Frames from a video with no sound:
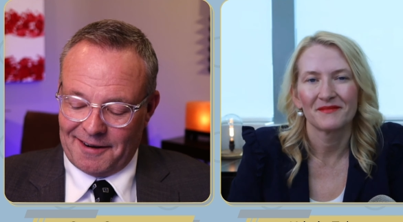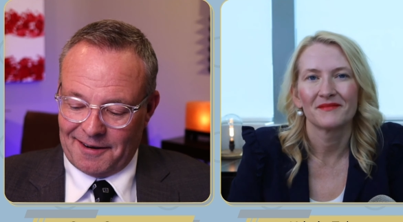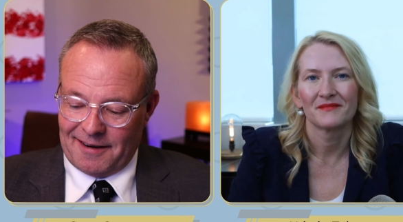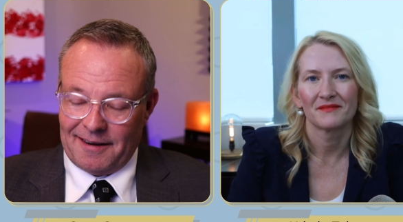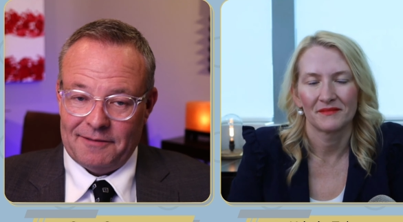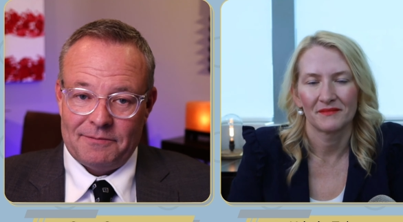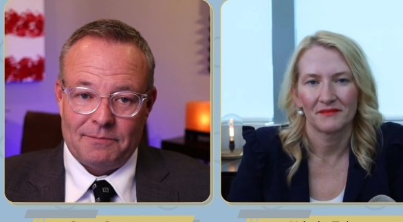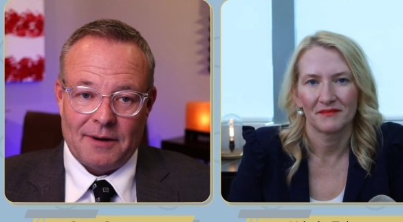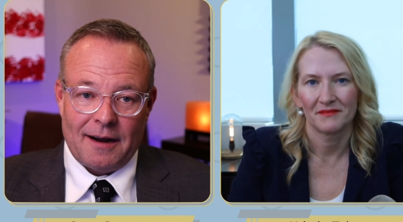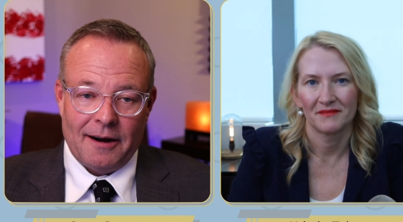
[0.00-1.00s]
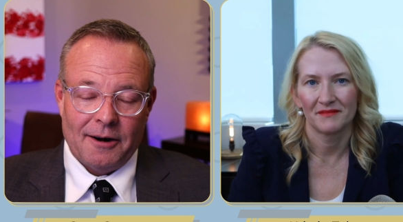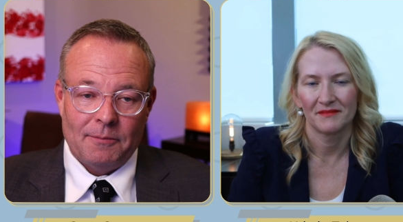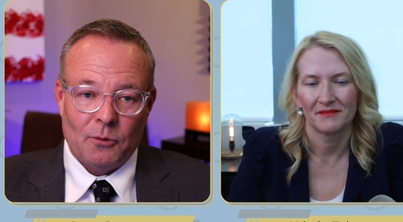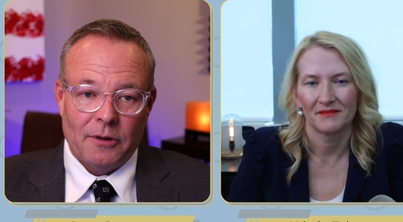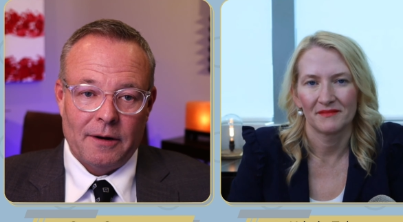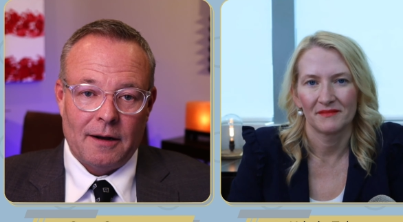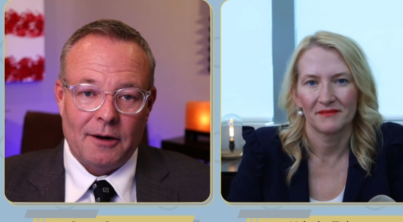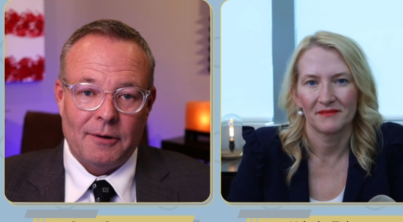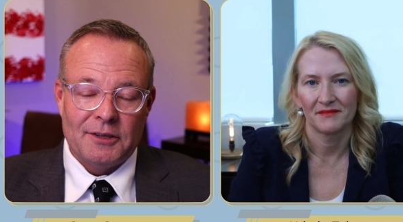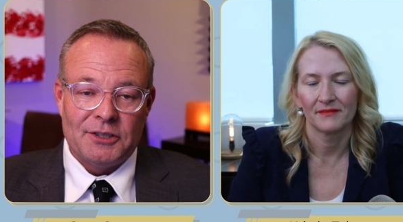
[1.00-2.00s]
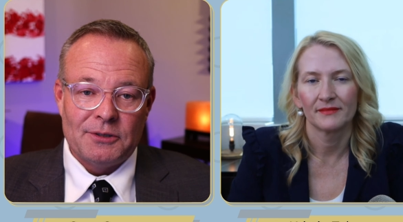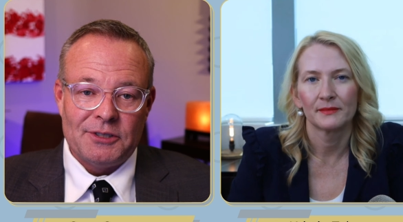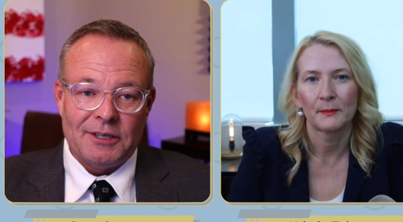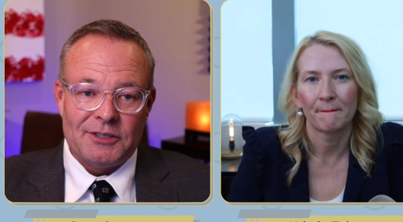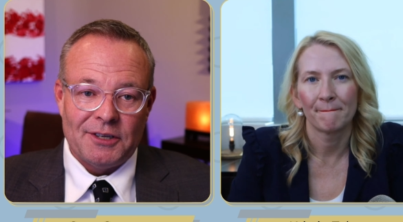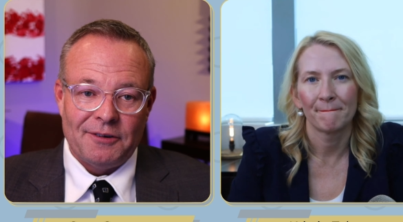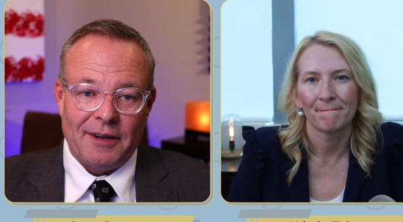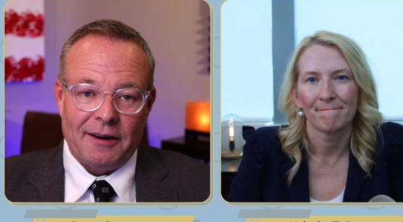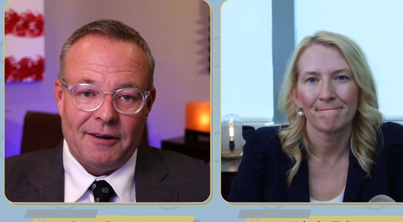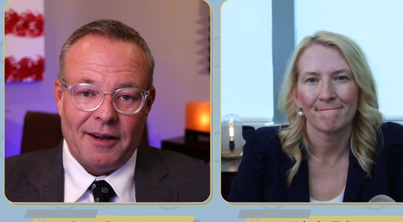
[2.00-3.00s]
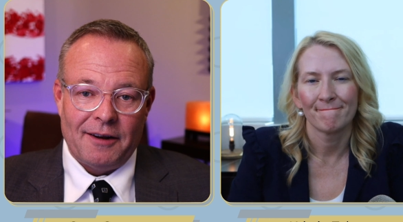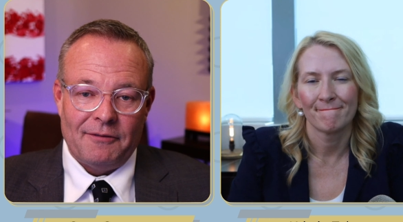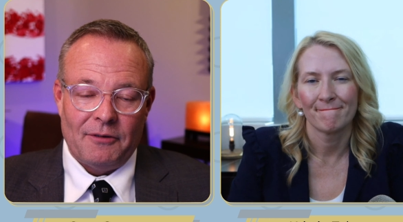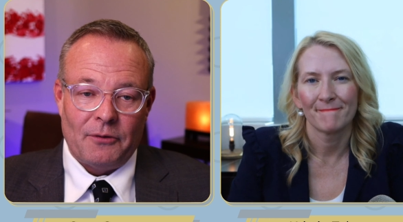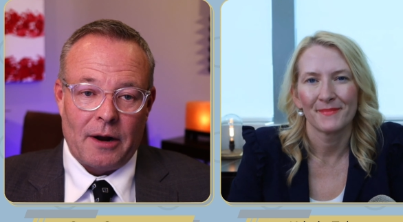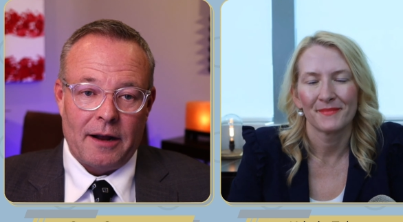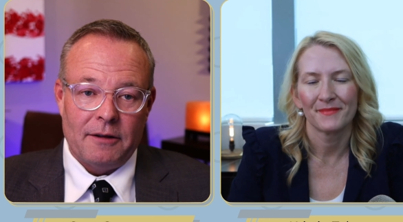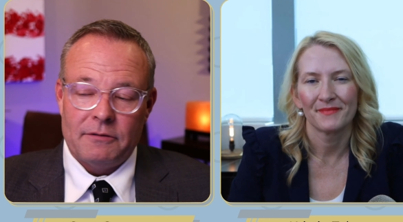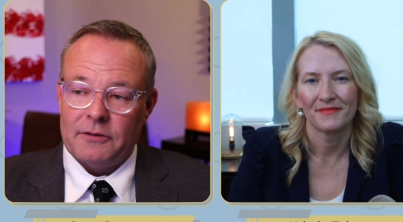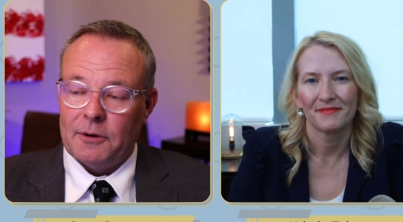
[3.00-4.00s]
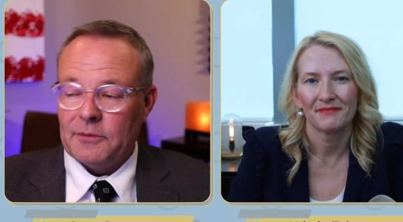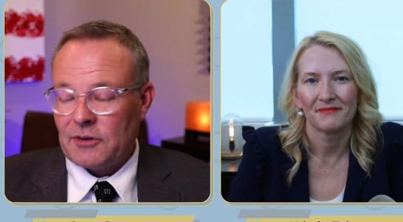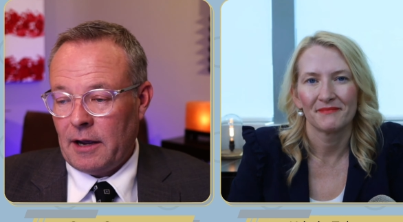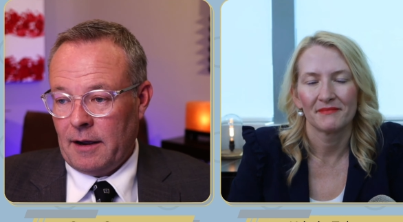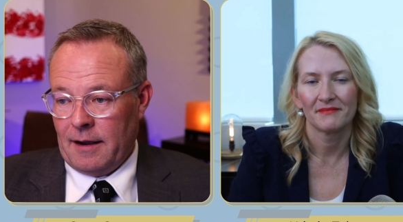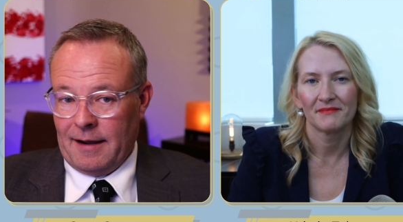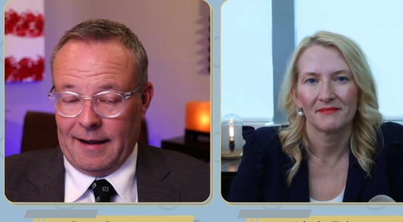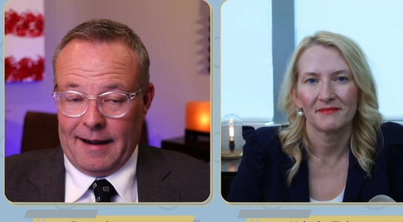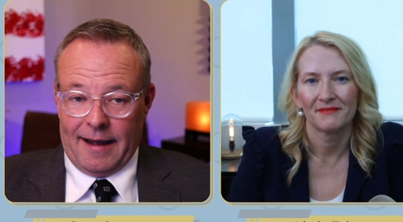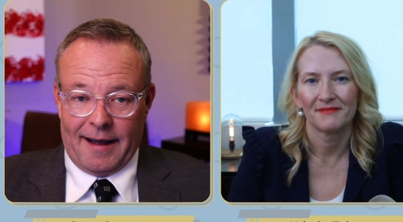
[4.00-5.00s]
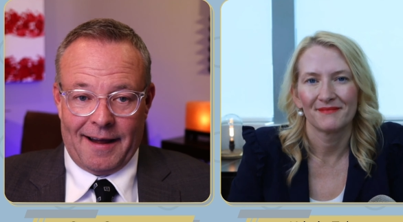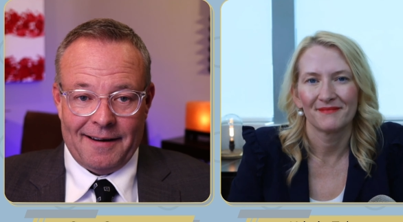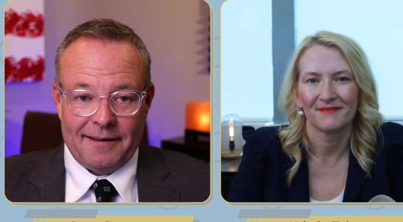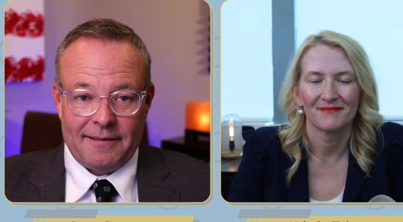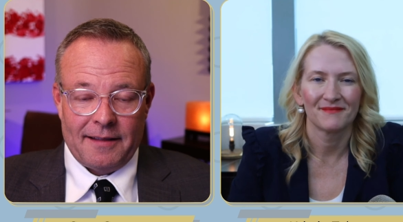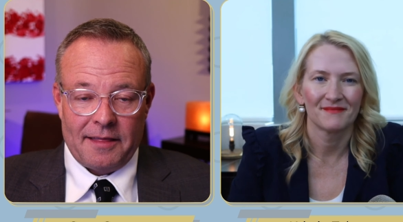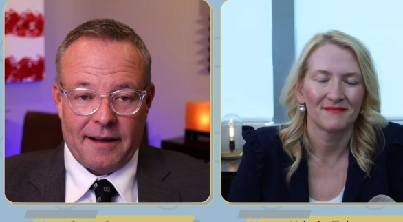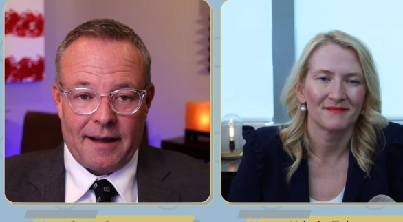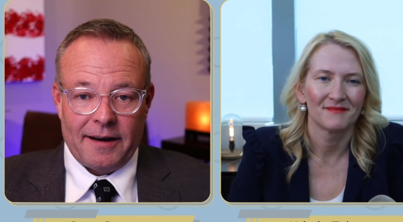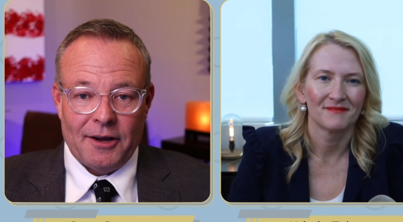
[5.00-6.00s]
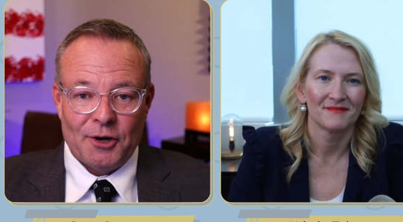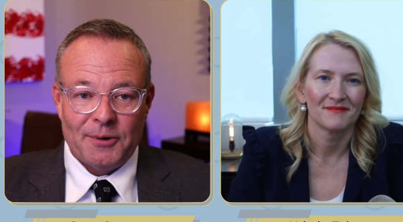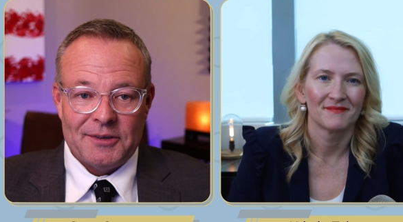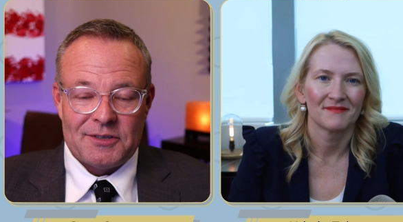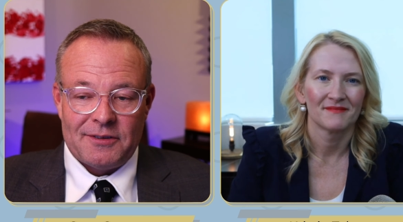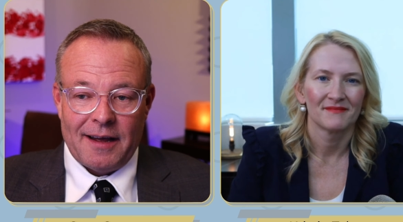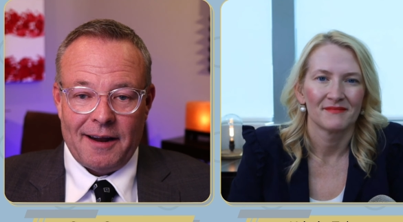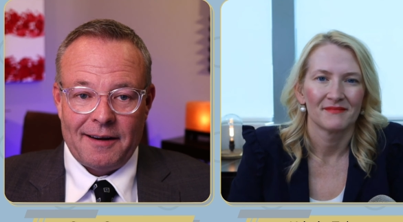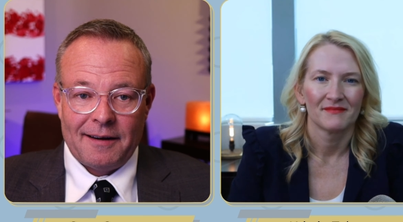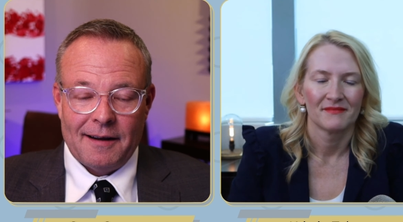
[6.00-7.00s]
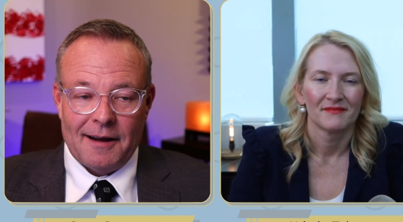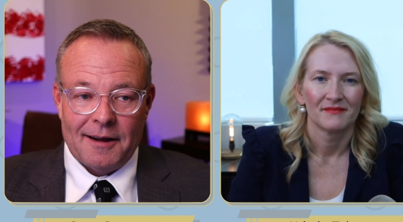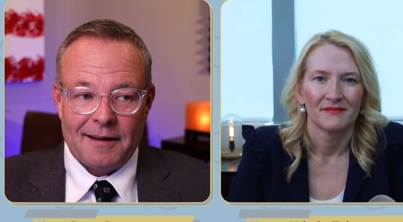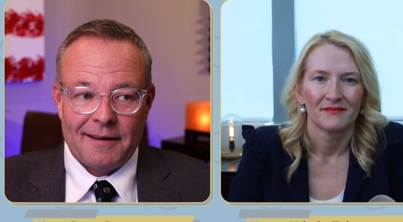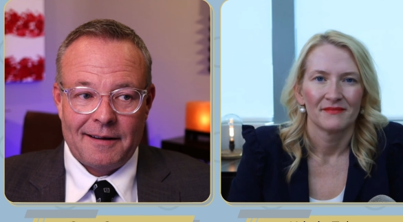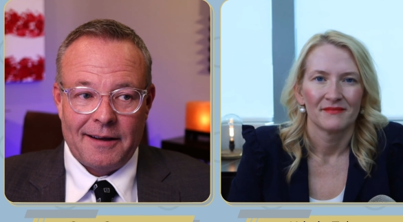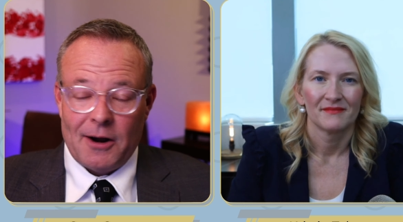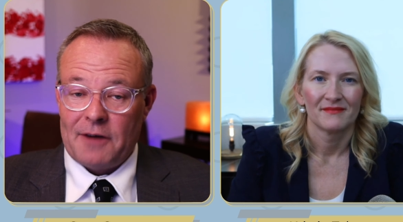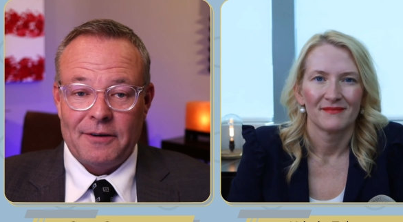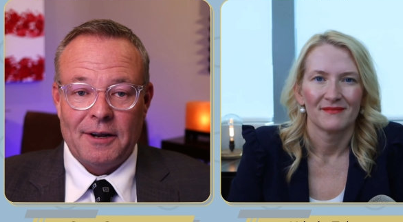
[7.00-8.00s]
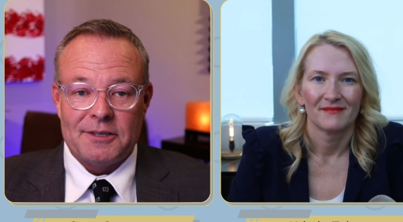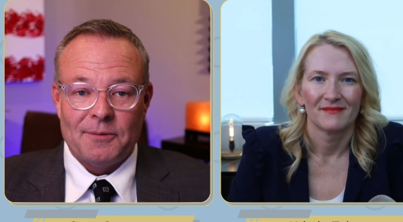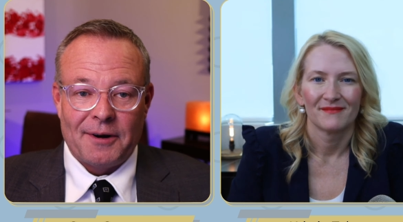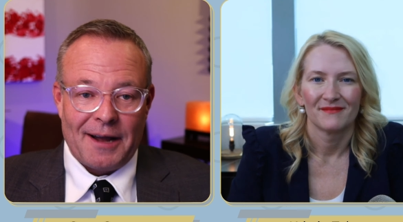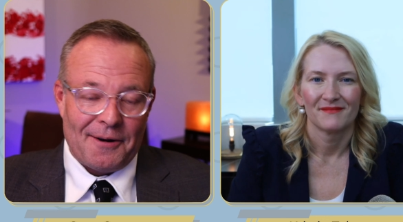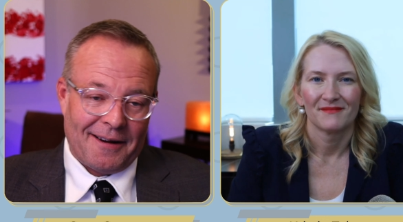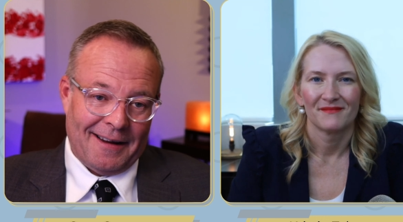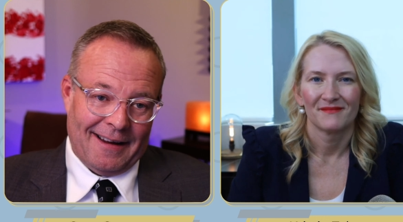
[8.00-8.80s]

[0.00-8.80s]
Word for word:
Speaker 1: uh, I've hired more than one hundred associates at, at, at a variety of firms. And the thing I know is that uh, it often doesn't work out.